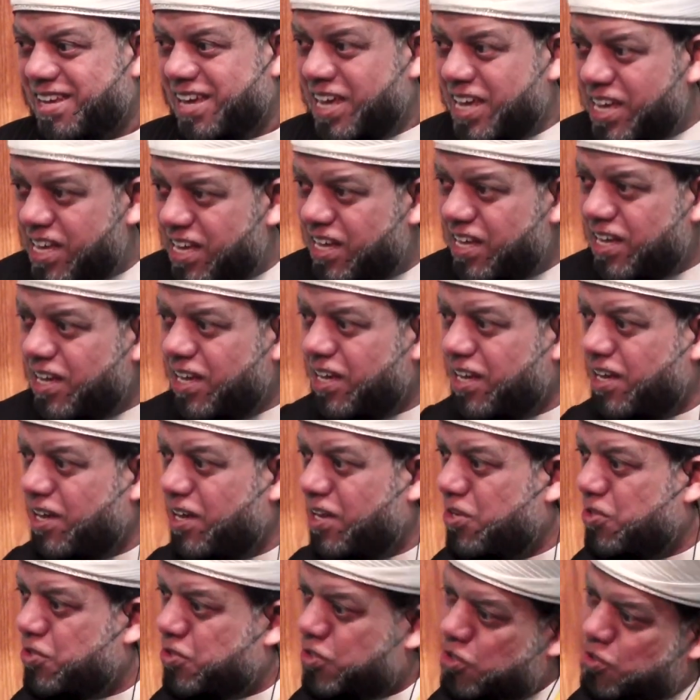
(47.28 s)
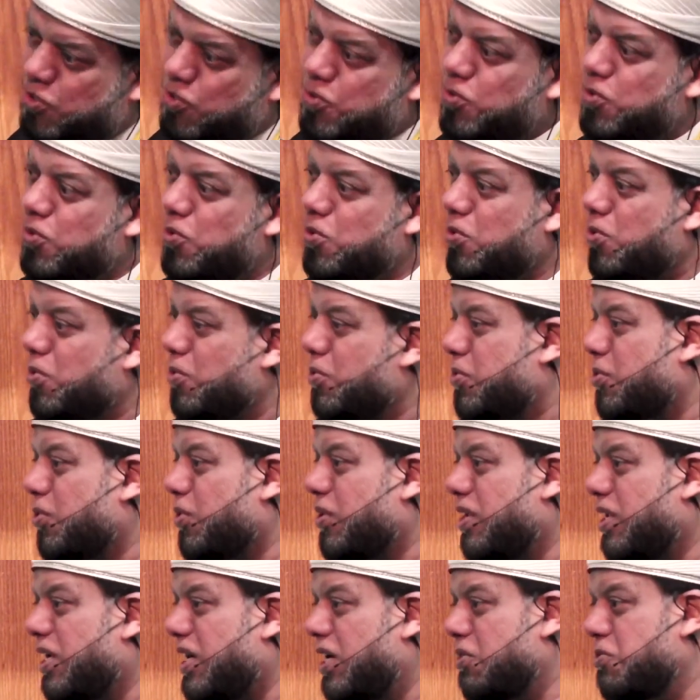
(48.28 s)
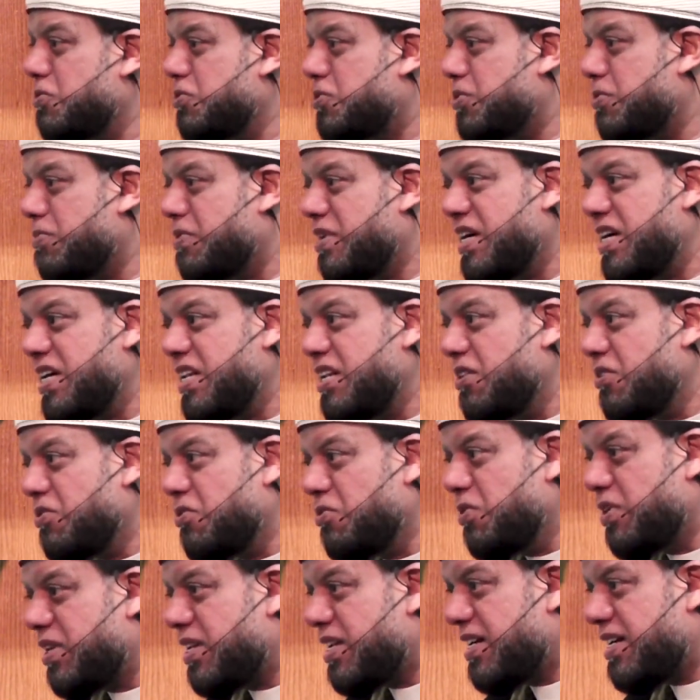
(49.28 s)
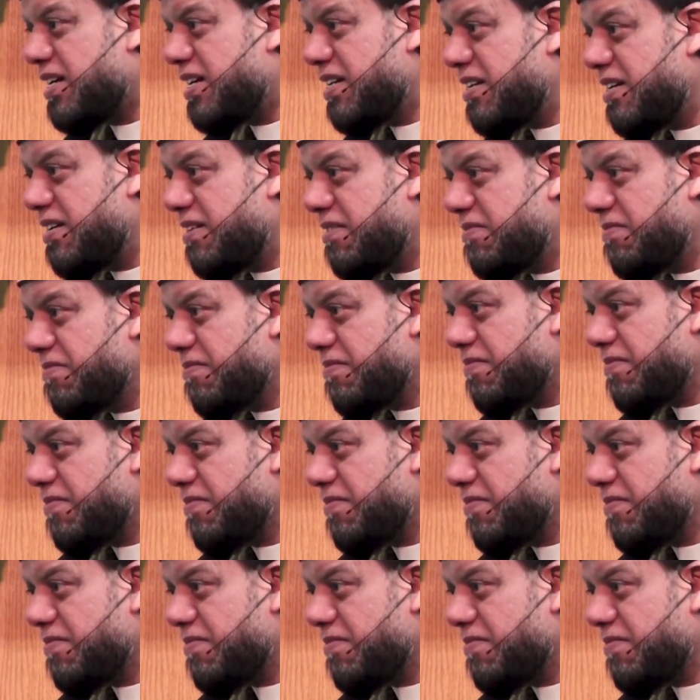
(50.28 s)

He is the door to Allah subhanahu wa ta'ala.